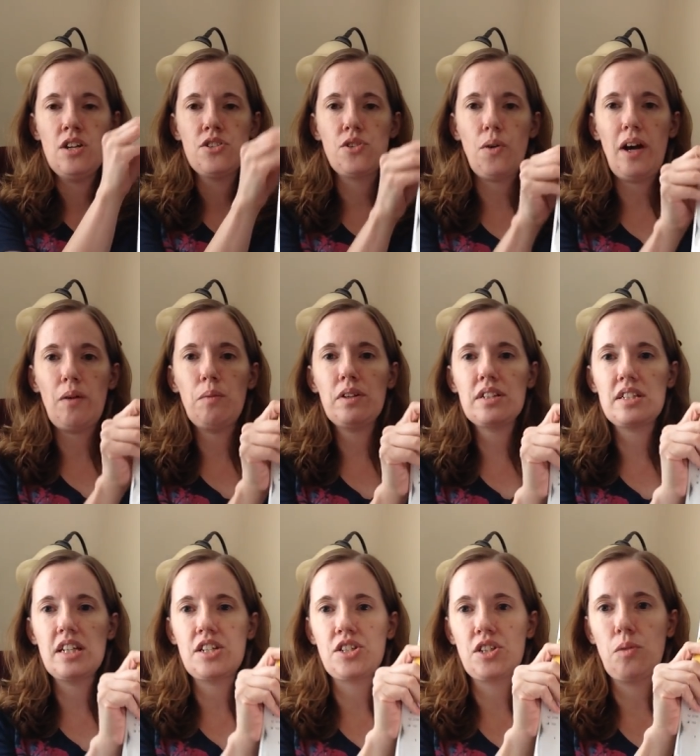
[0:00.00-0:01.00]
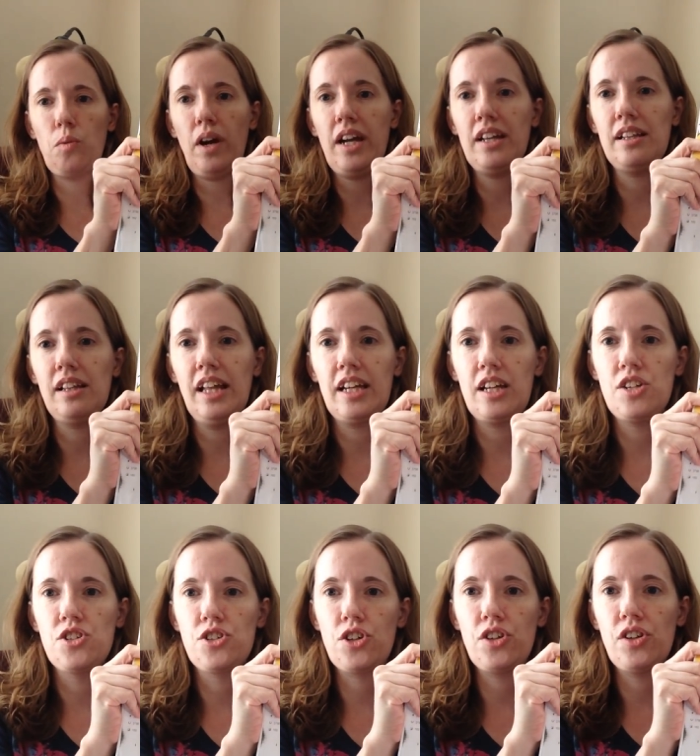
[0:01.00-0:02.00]
So I will stitch the white, like
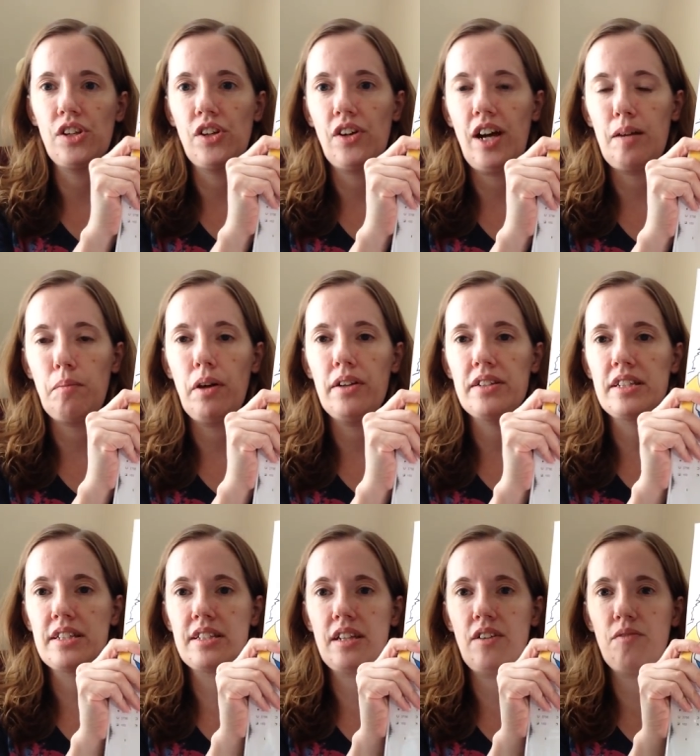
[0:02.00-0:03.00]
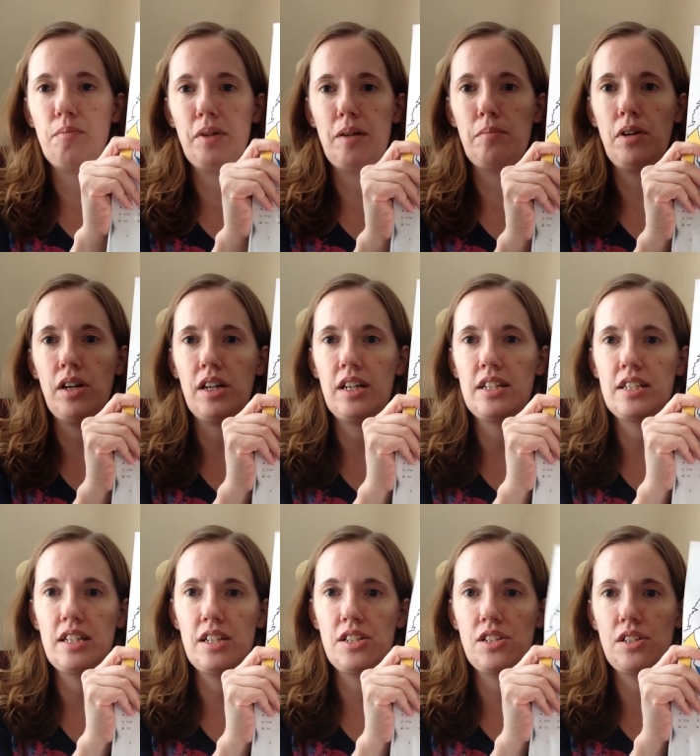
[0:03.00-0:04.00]
his shirt and their eyeballs and stuff, but I'm not going to
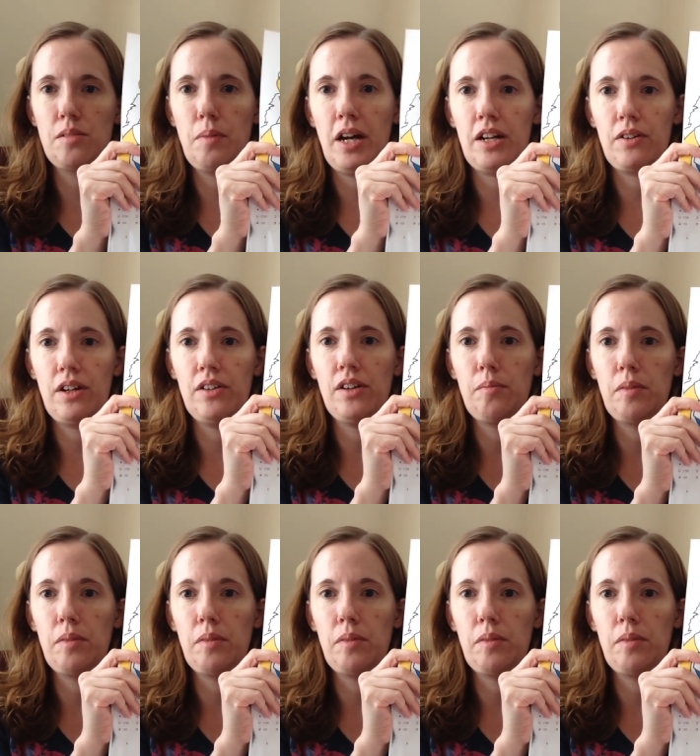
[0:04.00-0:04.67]
stitch the background.